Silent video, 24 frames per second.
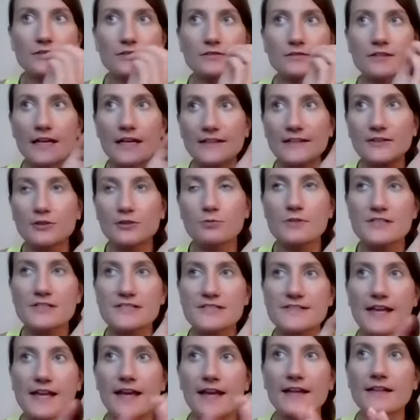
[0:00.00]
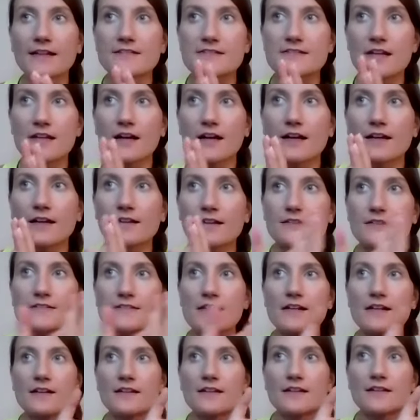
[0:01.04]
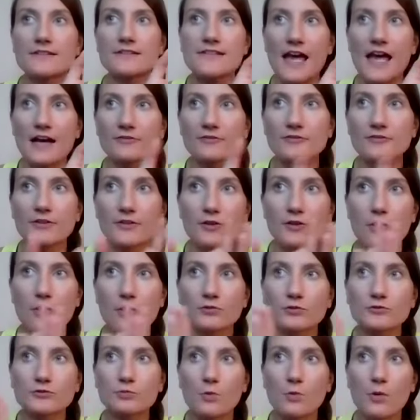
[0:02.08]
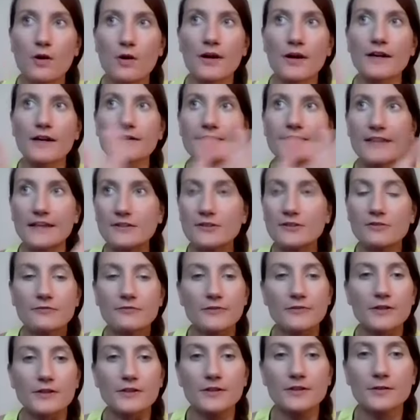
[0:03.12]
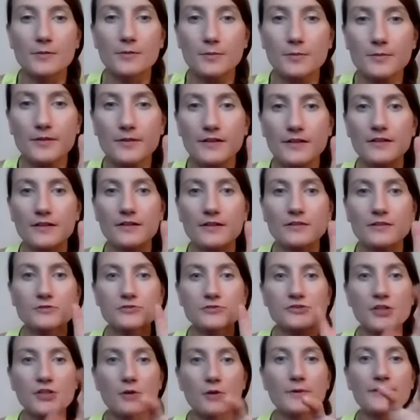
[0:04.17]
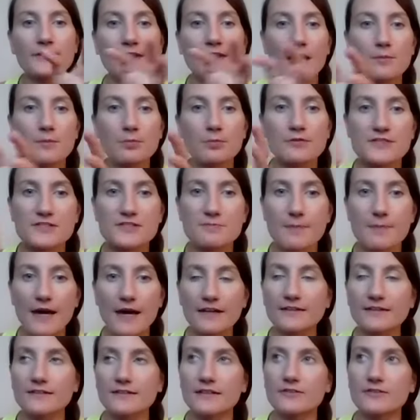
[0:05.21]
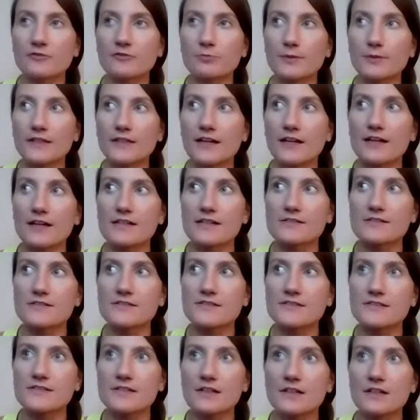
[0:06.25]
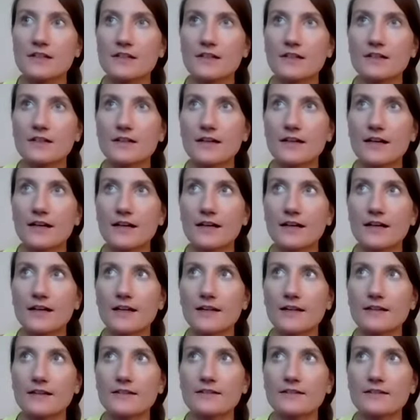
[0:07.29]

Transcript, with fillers: like you were saying, it's a it's after the Cold War. Thank you for showing that perspective because uh,